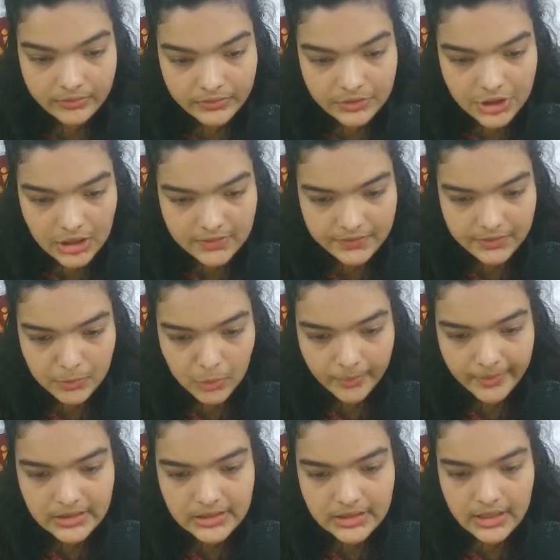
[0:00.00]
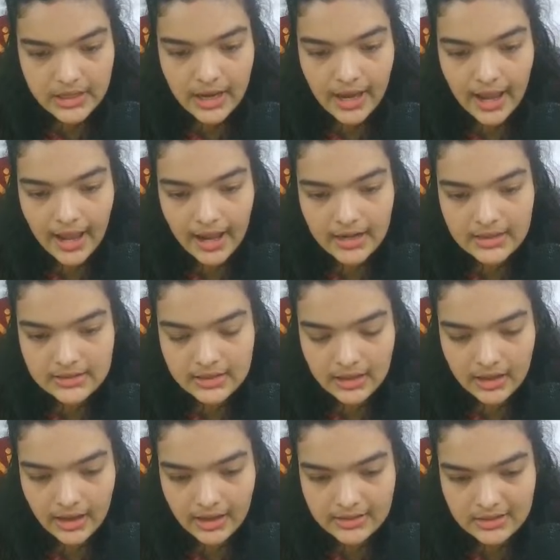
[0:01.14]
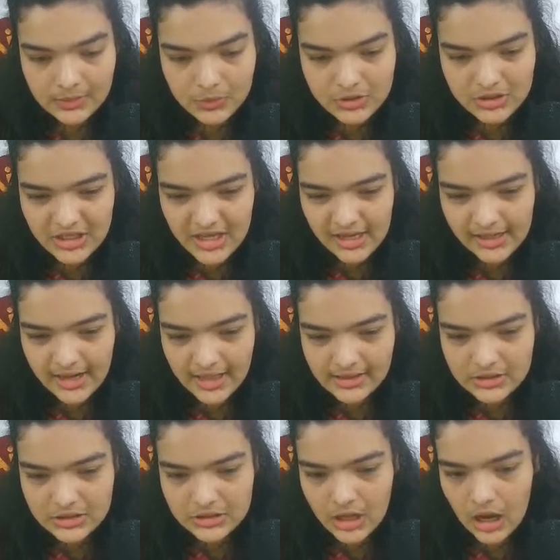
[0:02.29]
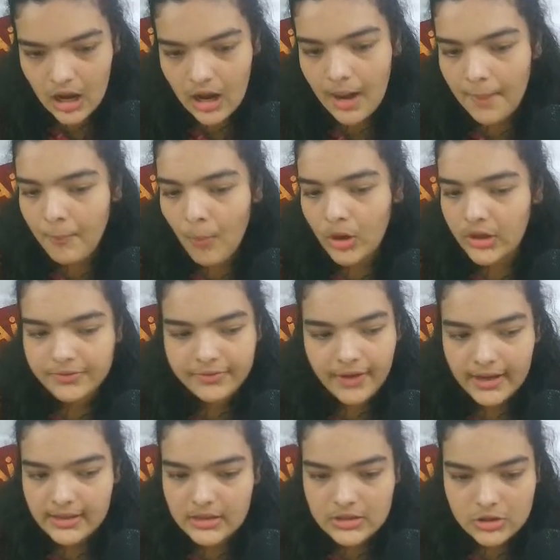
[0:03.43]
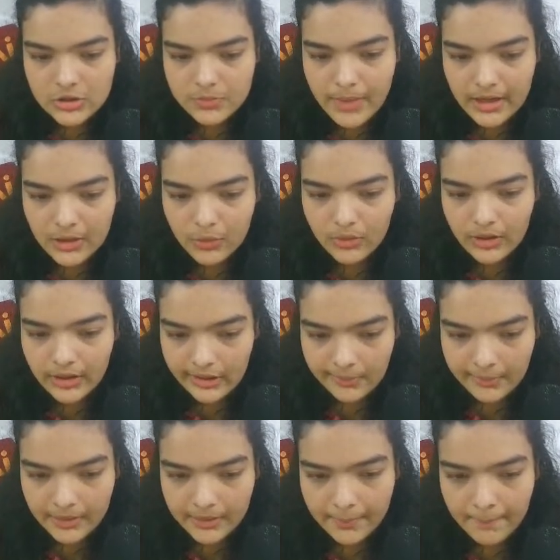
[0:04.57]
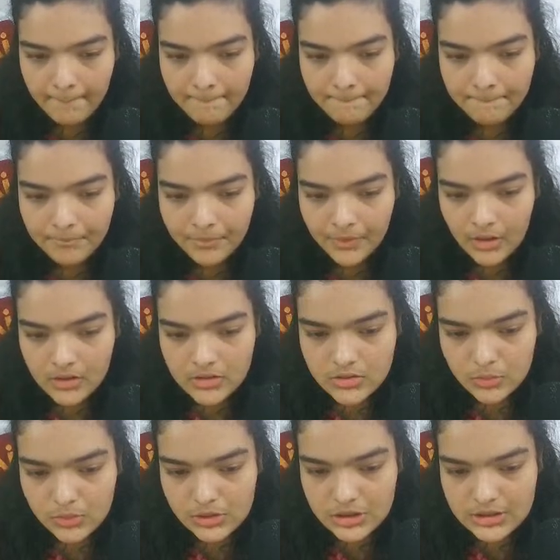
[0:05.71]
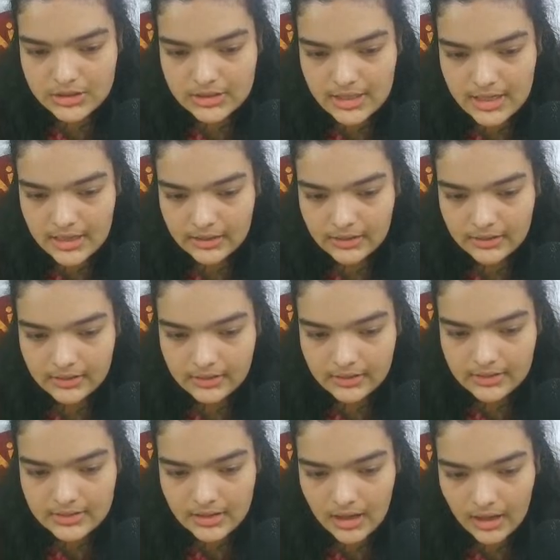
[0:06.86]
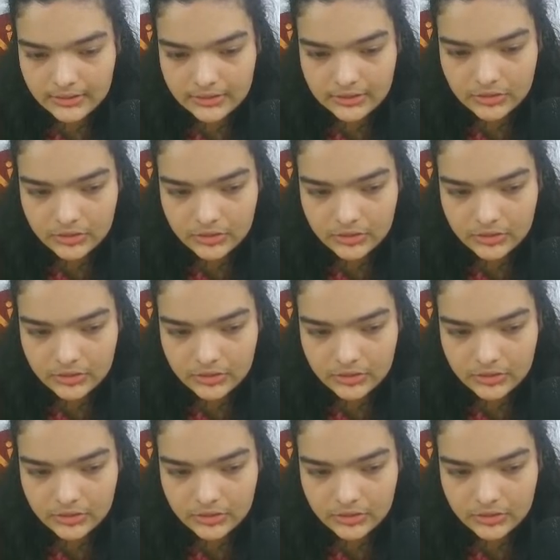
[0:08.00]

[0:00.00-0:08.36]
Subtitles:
just for the moment. And as I was saying, let's modify this menu a little bit. So we'll just take this other